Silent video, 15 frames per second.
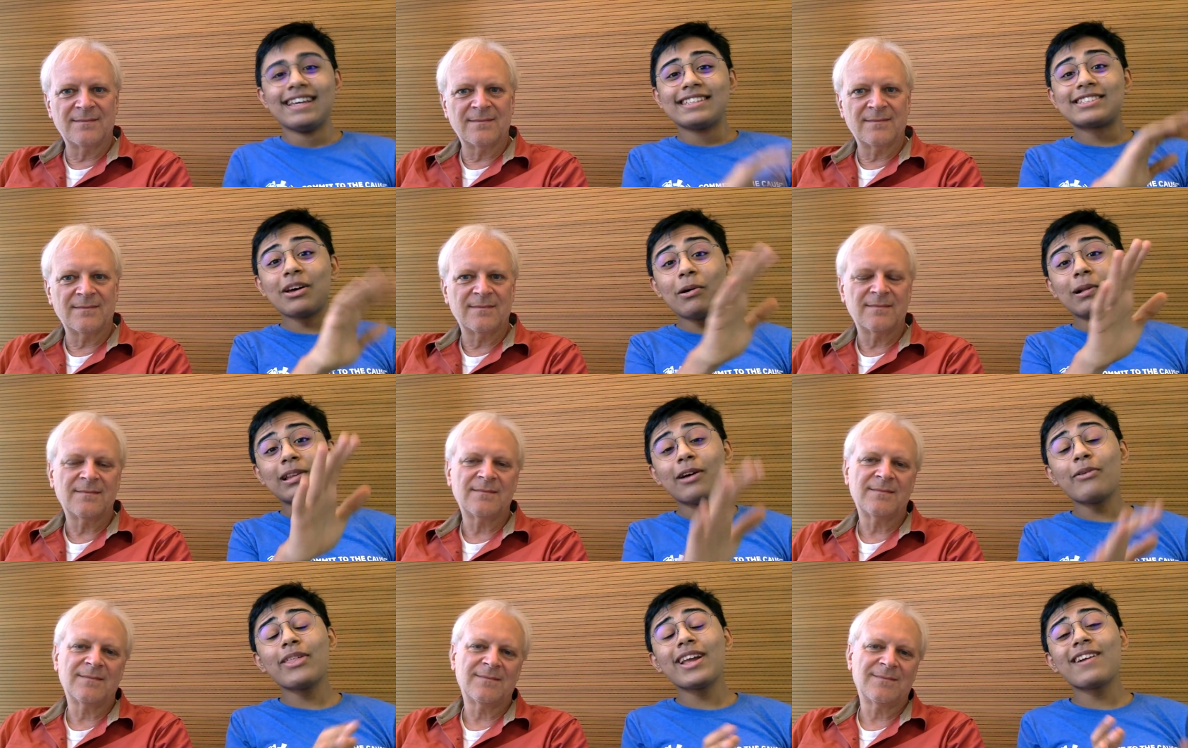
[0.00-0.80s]
Speaker 1: So
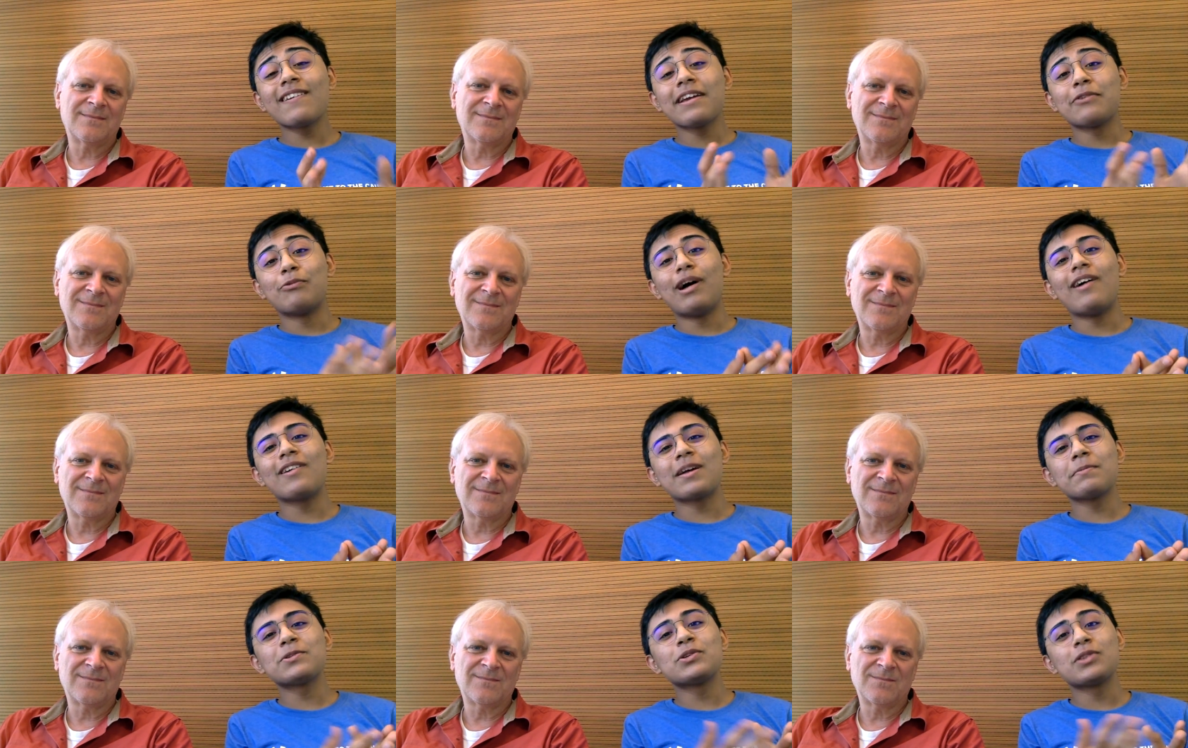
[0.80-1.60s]
hello there and
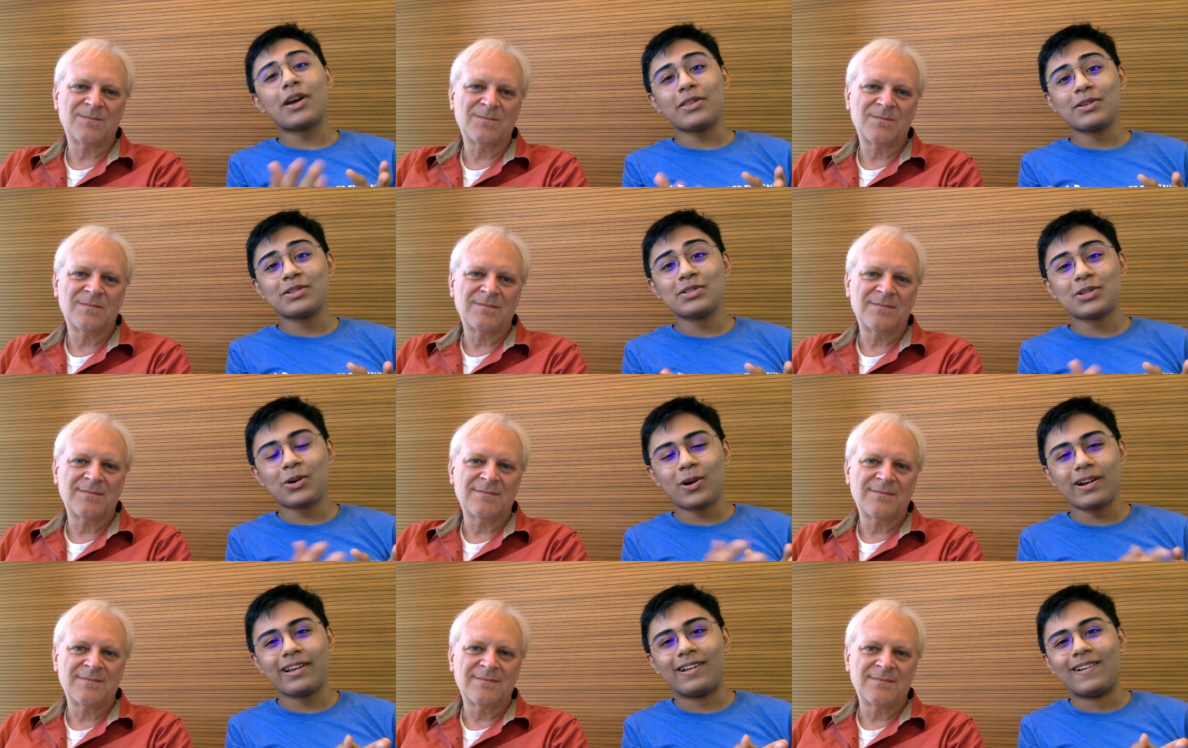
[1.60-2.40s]
welcome to another
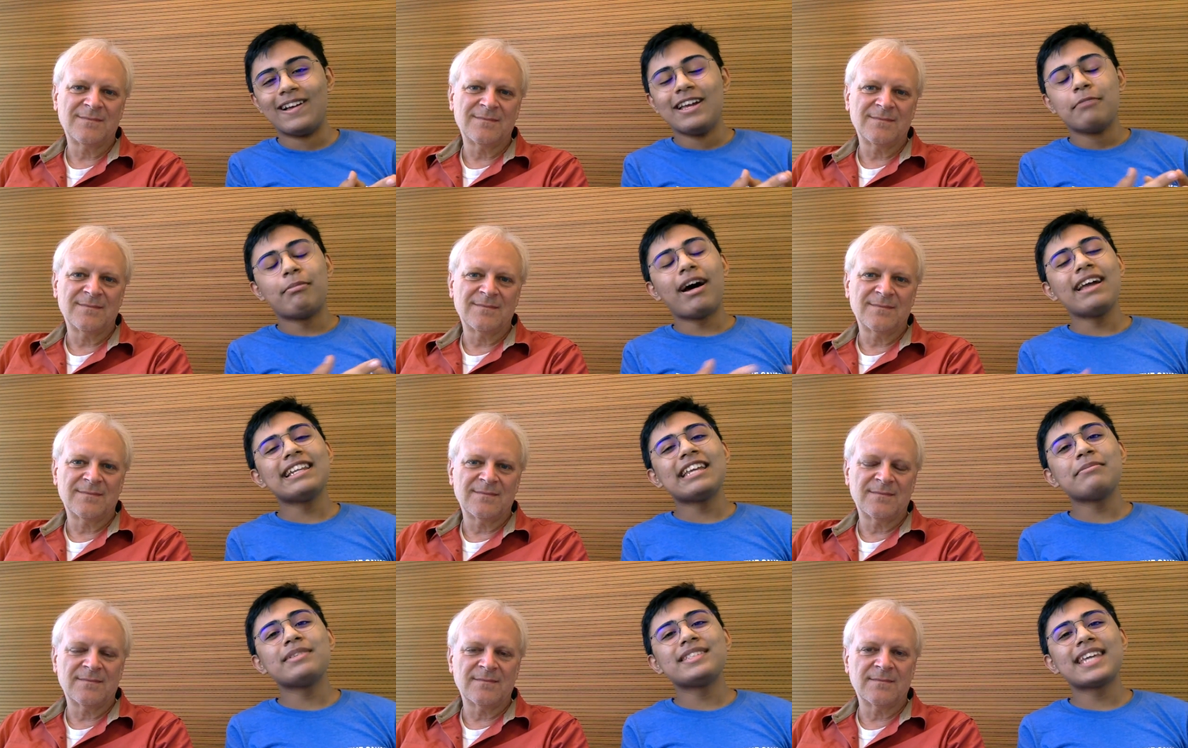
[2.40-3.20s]
tutorial. My
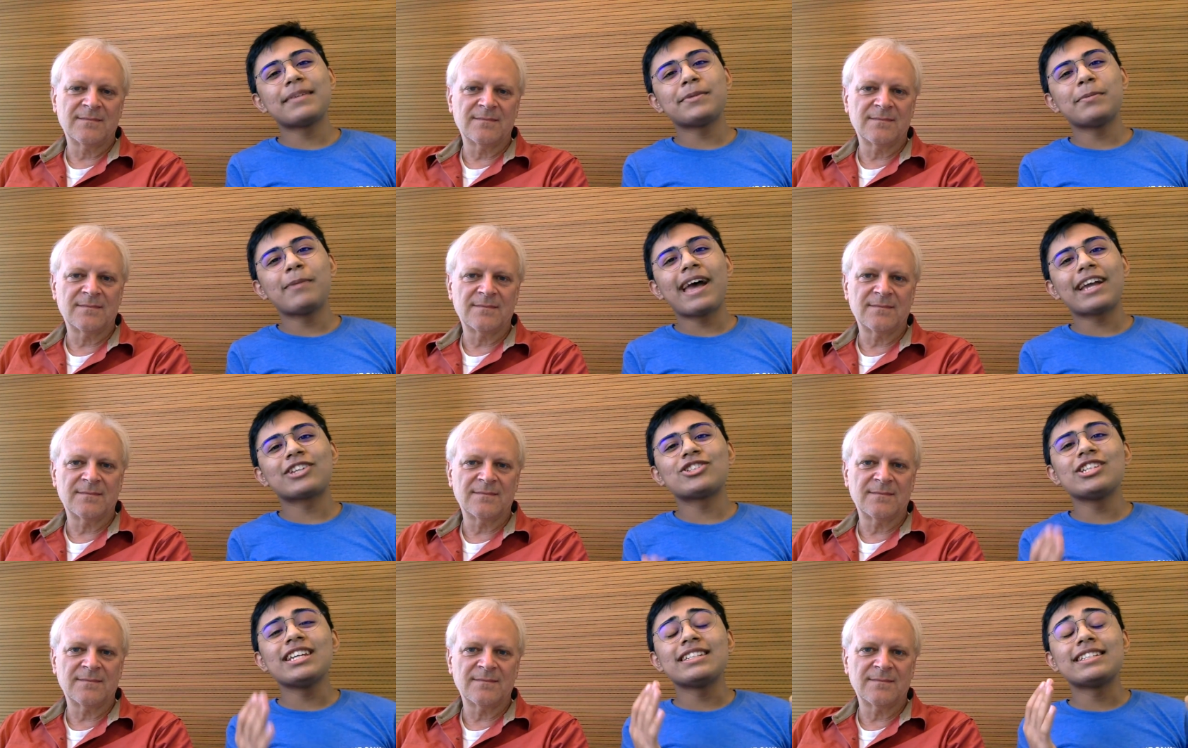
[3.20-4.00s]
name is Tanmay
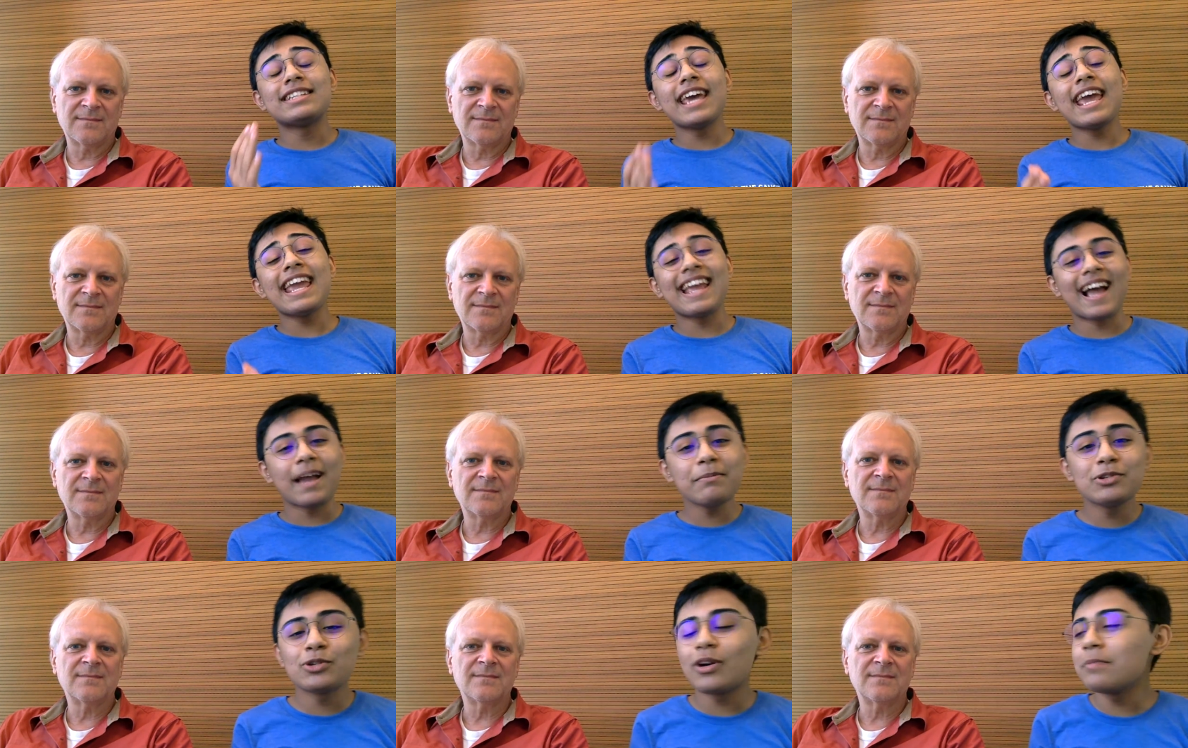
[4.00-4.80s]
Bakshi and today
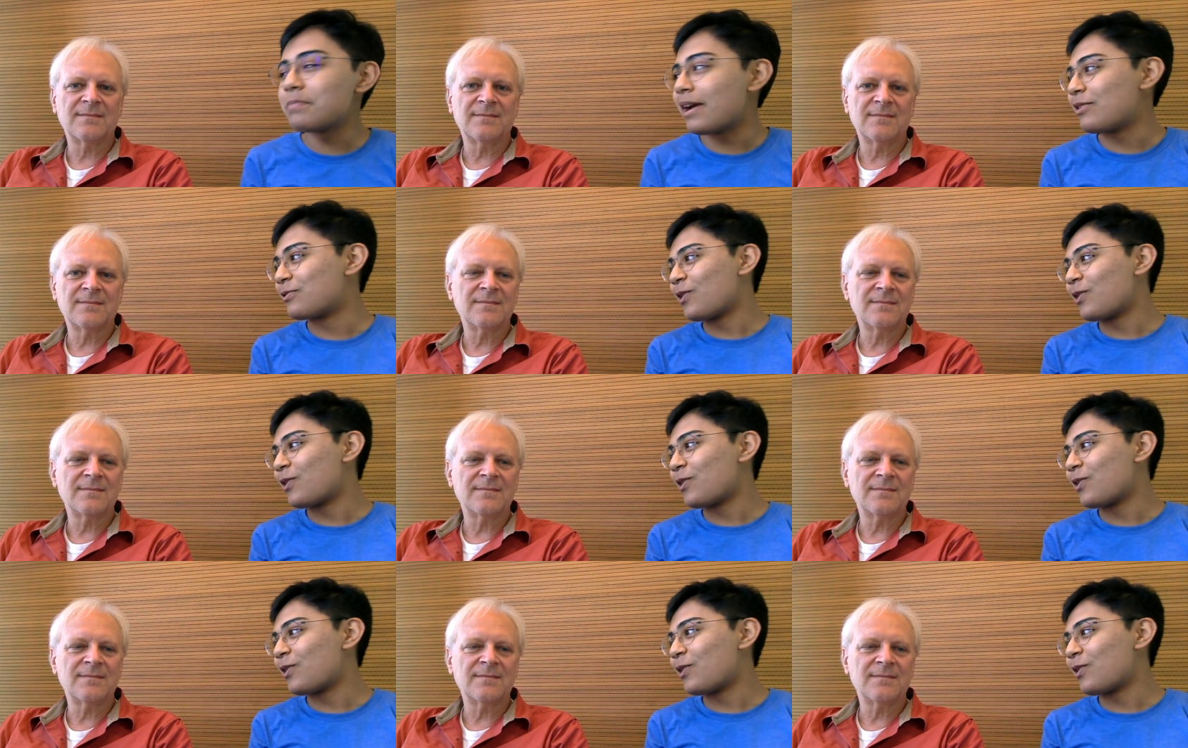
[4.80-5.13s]
I'm joined by